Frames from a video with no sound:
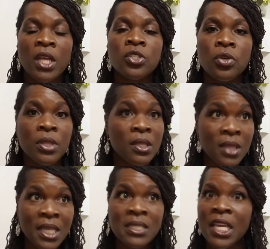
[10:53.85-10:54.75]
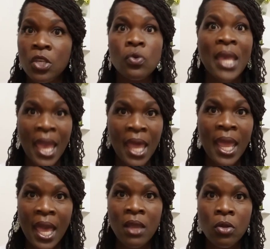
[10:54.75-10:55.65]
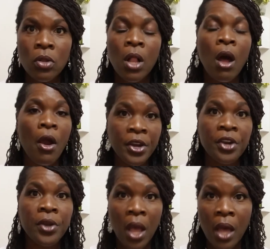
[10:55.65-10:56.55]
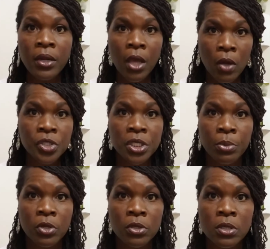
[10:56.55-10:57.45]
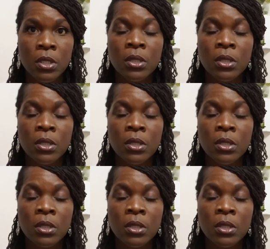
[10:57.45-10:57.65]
So the things that you can't handle are your non-negotiables.